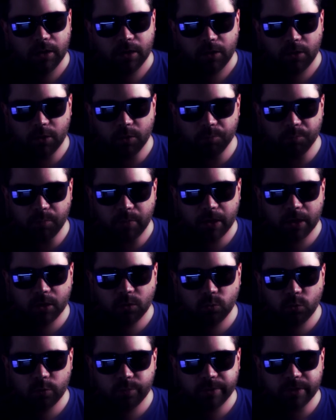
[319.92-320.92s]
The
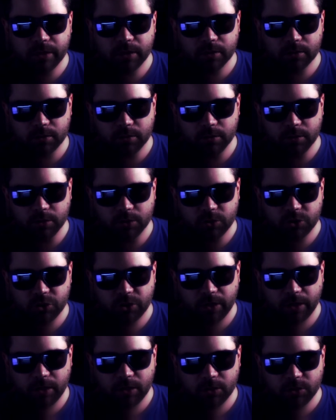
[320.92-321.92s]
man will begin to
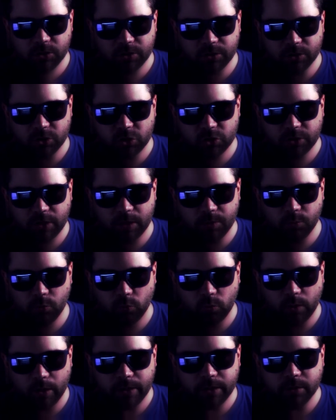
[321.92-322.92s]
change his shape
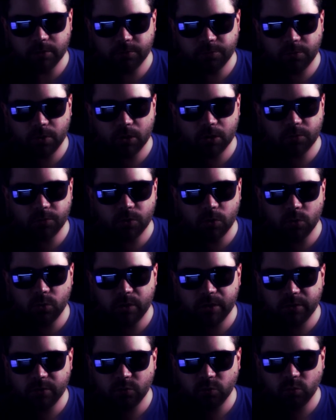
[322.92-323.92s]
right in front of you.
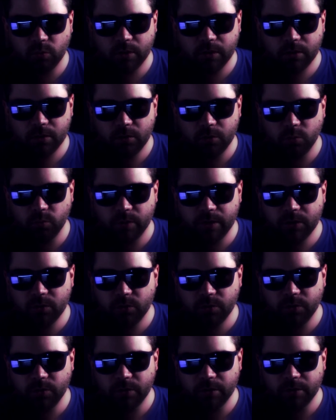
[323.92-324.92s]
His the
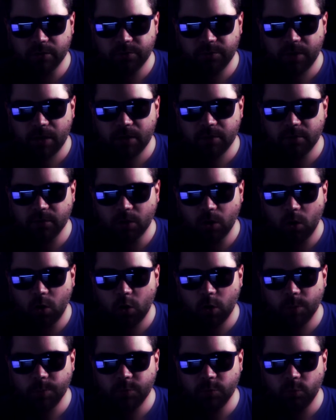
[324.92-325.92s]
wrinkles on his face and
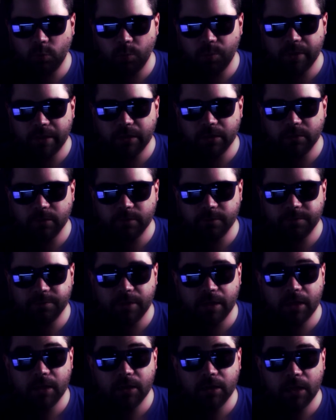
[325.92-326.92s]
arms will begin to
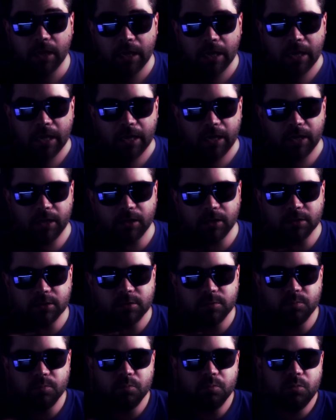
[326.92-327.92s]
fade, and
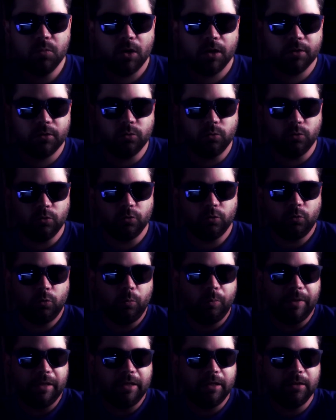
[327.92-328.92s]
his muscles will
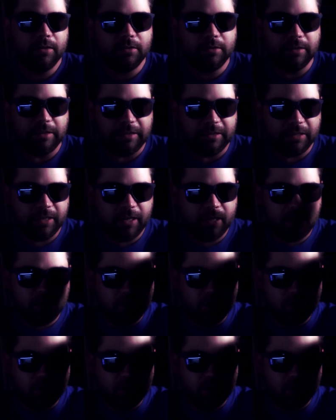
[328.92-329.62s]
begin to take